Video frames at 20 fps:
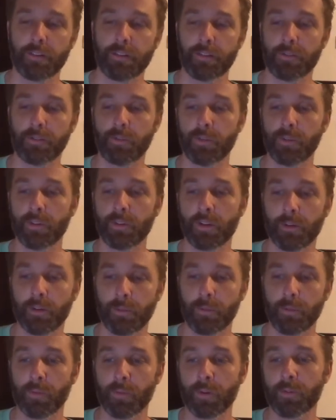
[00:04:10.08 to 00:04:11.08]
who you're going to be
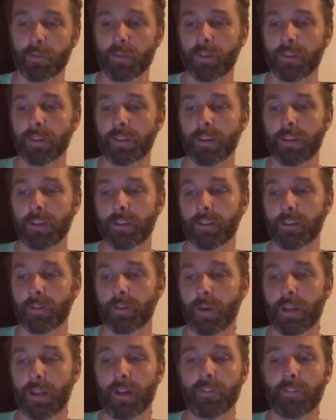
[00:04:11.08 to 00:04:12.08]
working with,
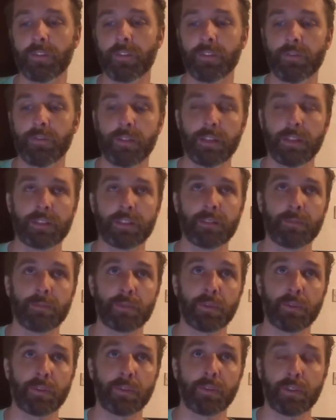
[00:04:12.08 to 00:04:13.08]
quite often you need some
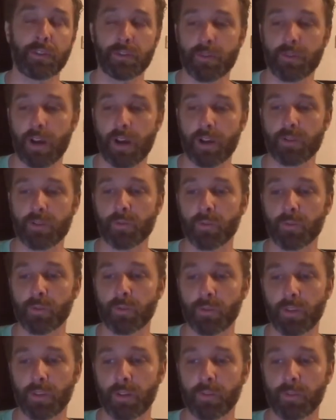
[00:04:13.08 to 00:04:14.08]
sort of
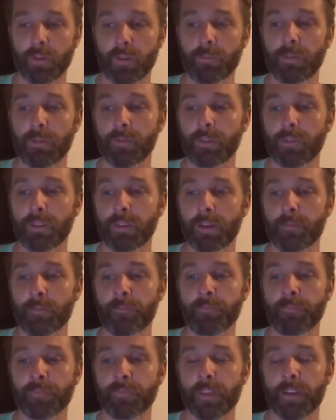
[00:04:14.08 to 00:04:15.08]
contractual agreement with them,
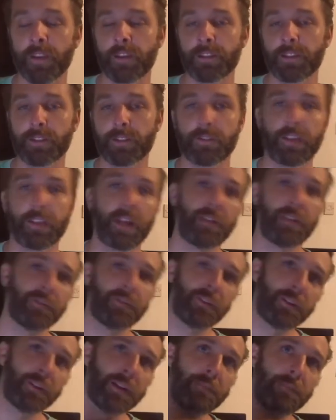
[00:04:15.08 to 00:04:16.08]
so that if
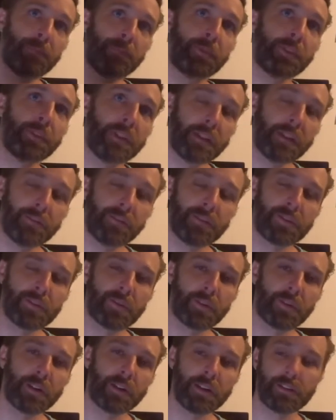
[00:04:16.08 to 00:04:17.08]
you're inputting
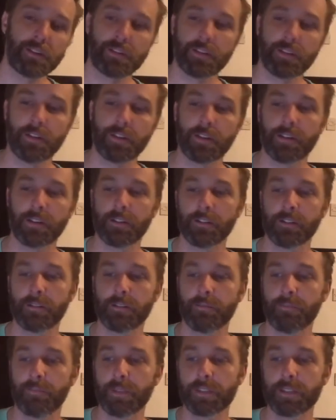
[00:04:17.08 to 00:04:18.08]
inventory into their
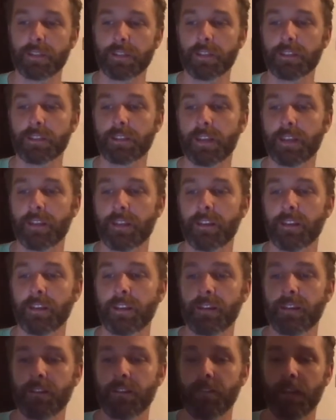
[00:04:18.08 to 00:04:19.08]
business, that
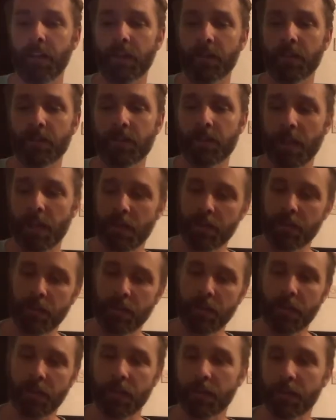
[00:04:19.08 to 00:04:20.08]
they understand
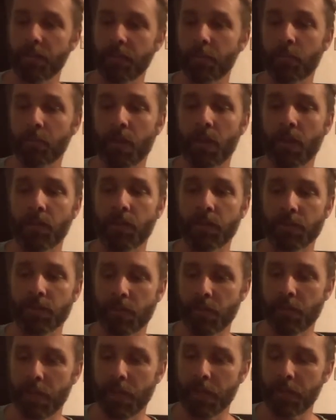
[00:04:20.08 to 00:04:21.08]
that like the profits
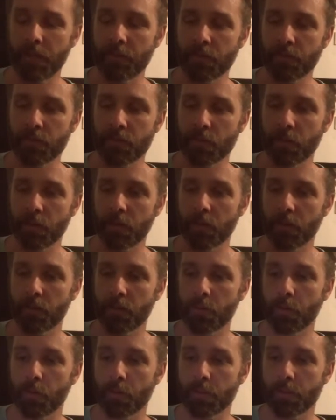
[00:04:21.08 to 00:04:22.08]
on that inventory are
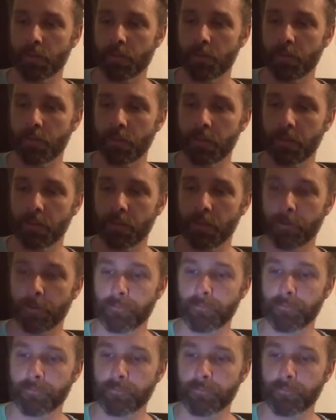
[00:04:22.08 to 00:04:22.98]
going to be, or